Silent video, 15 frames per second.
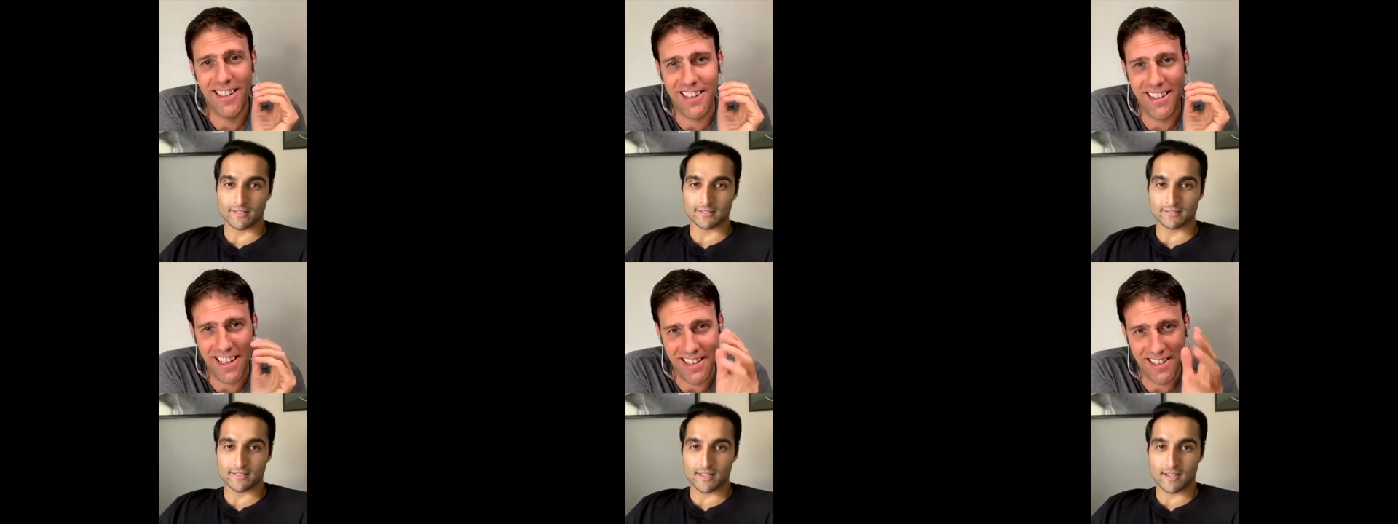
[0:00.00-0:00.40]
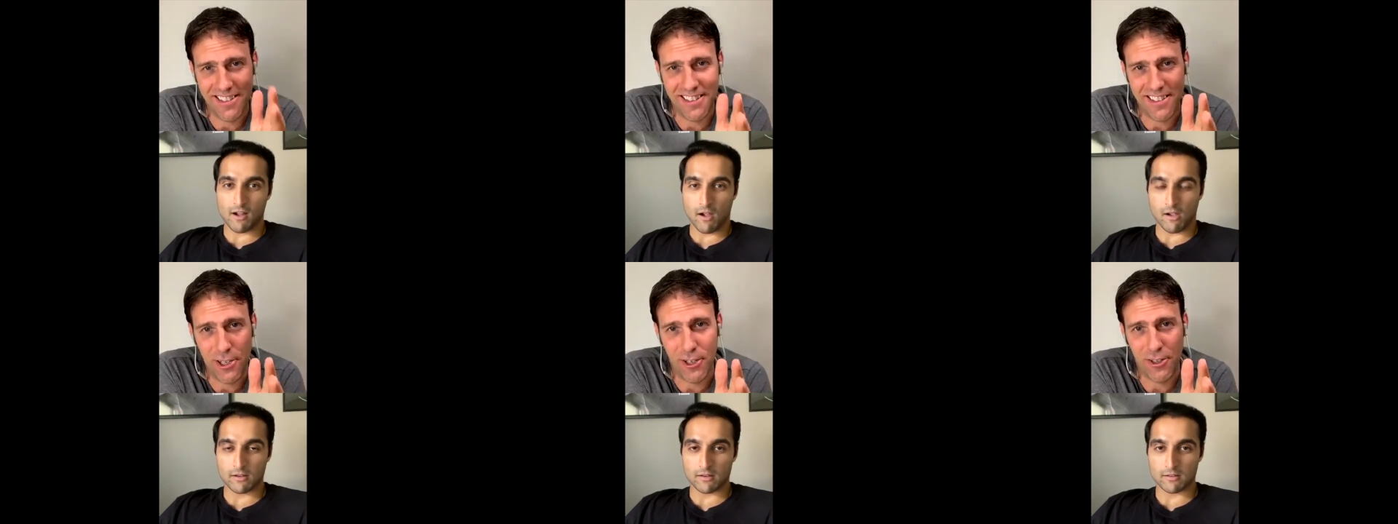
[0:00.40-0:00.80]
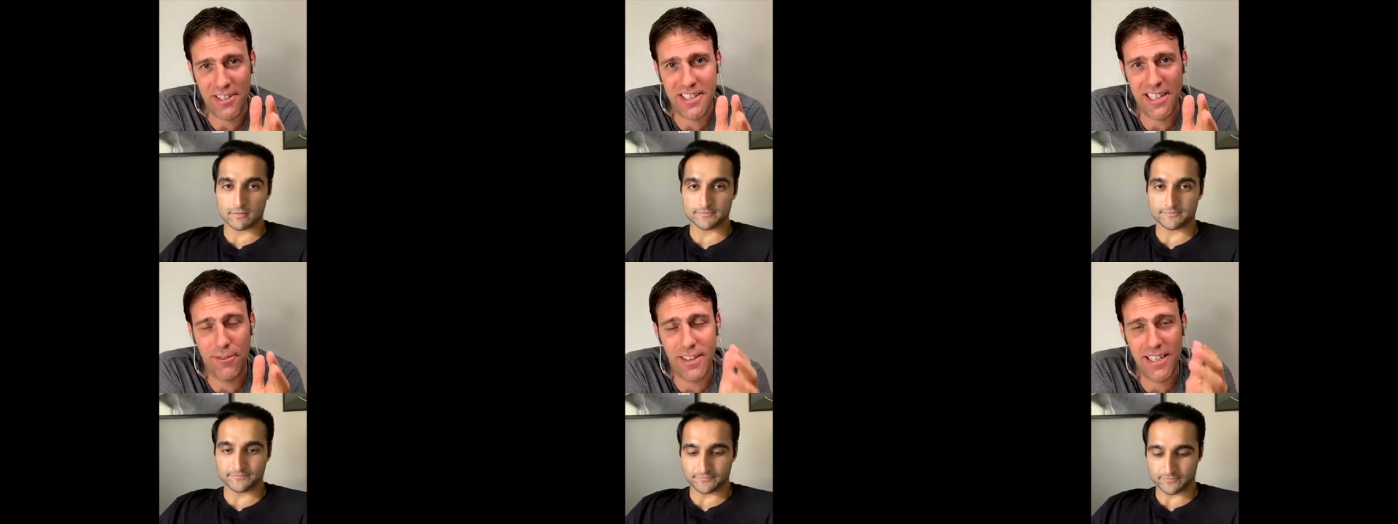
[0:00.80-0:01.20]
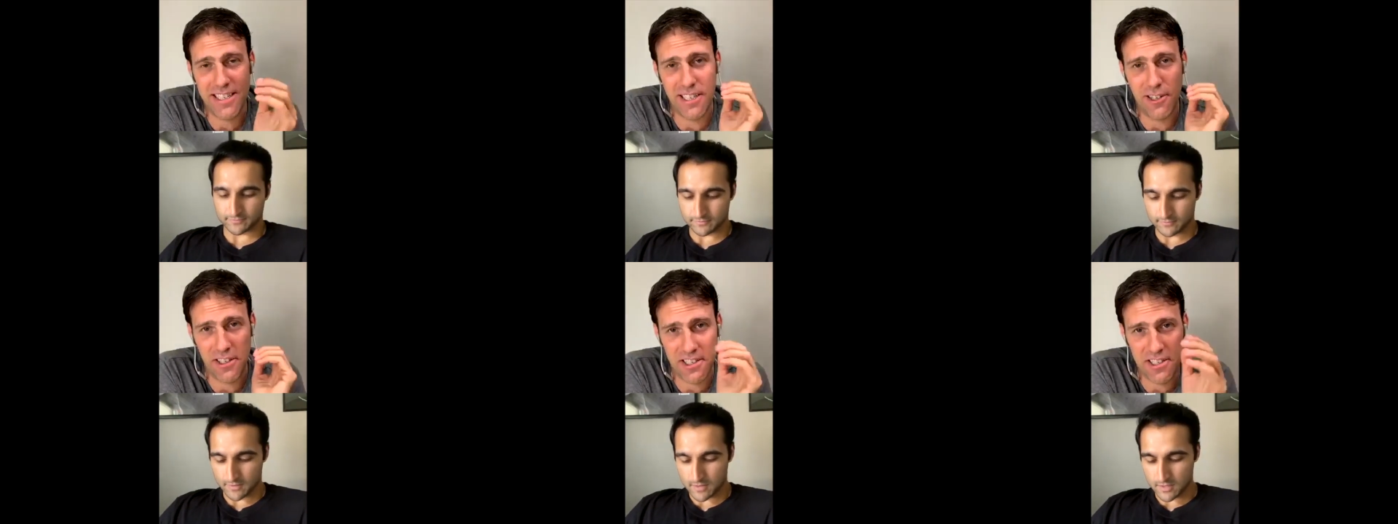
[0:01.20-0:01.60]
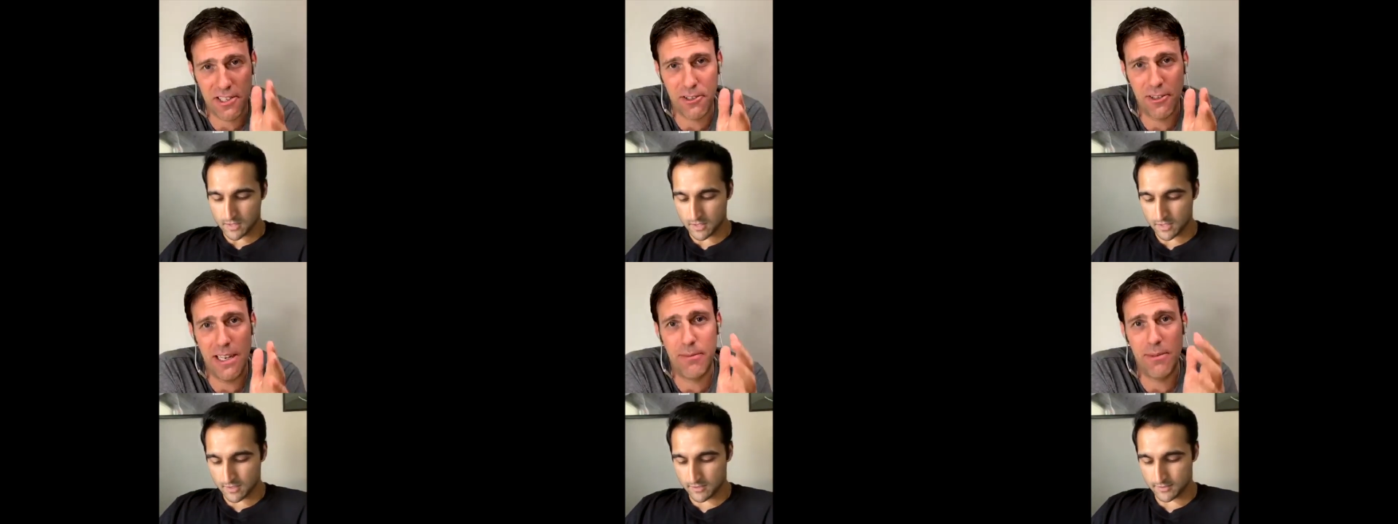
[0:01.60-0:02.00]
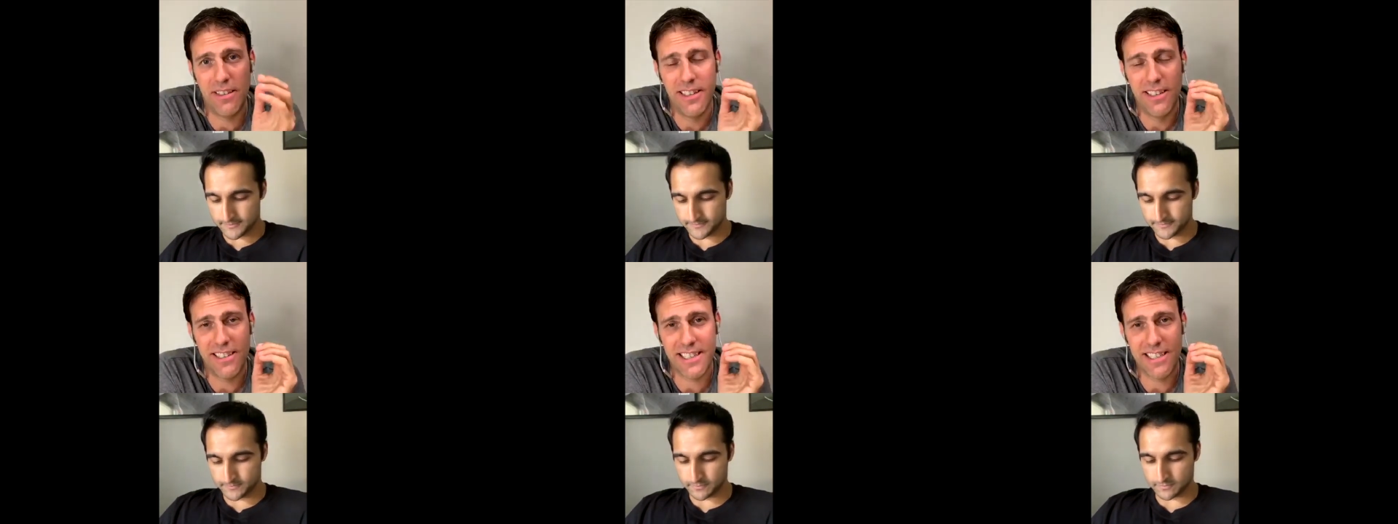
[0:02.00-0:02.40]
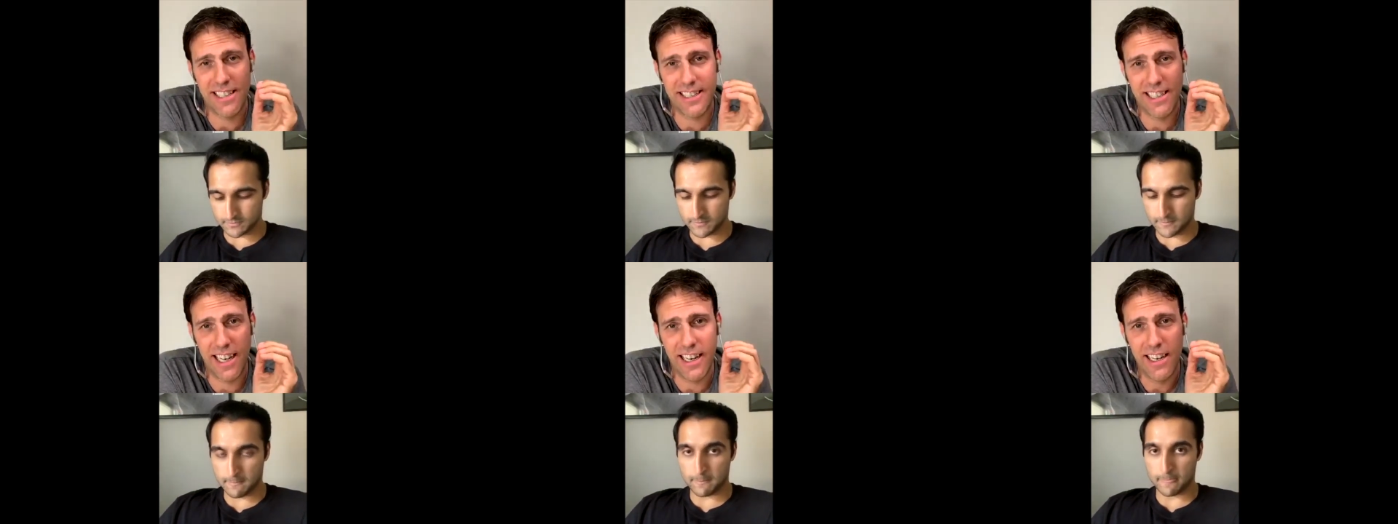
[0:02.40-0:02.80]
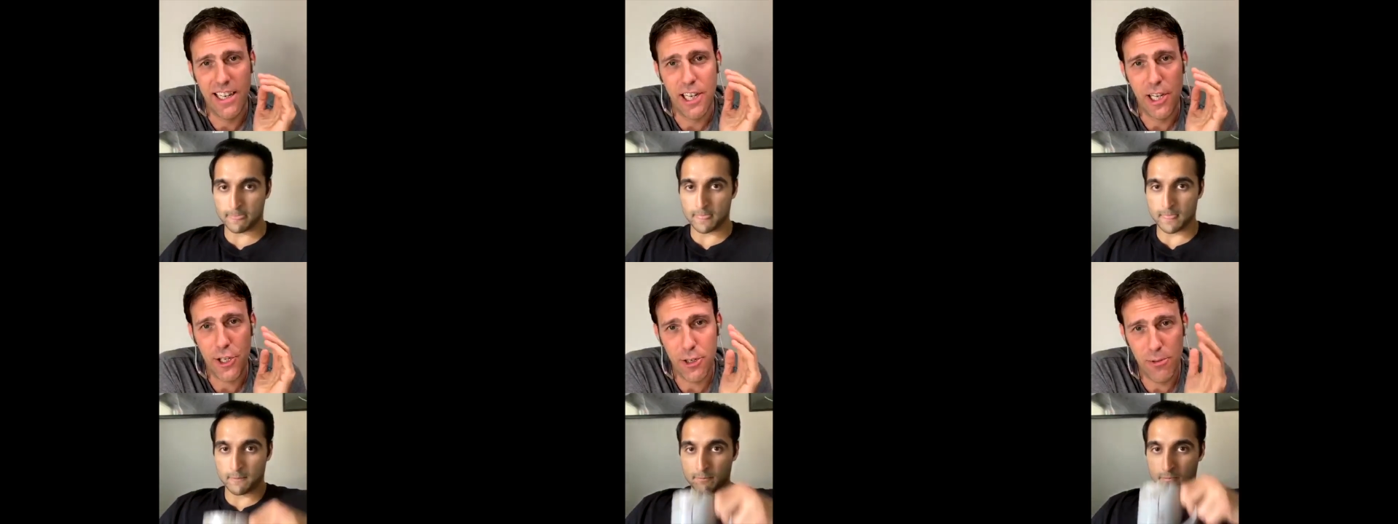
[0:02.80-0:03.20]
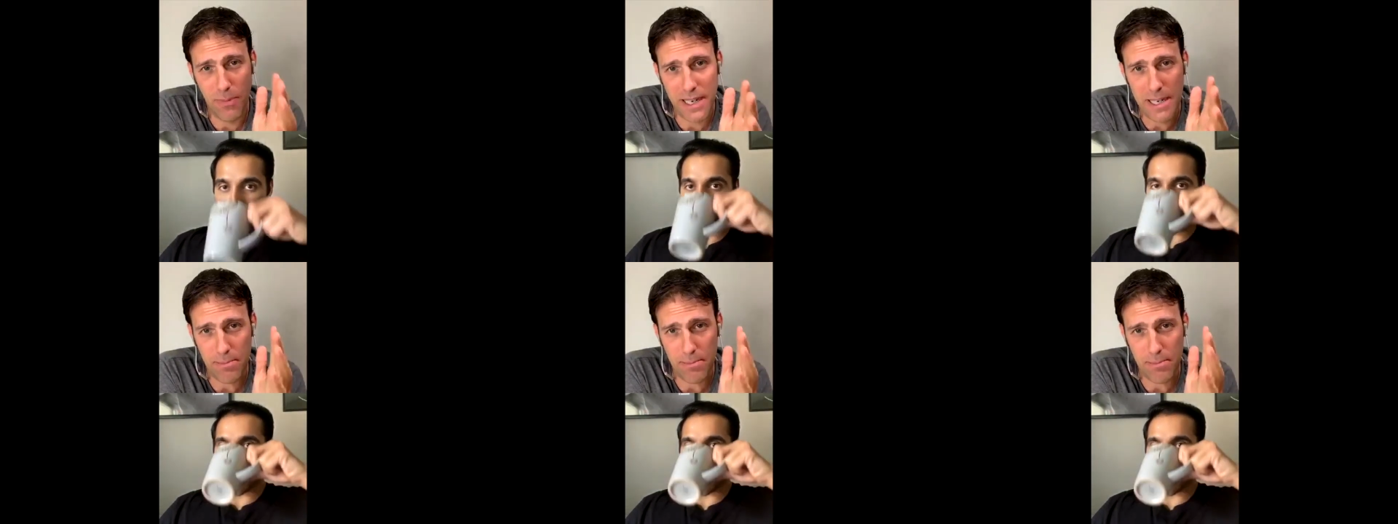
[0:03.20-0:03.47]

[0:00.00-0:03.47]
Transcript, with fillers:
Speaker 1: and and you know the stuff I see on Instagram and things like that, you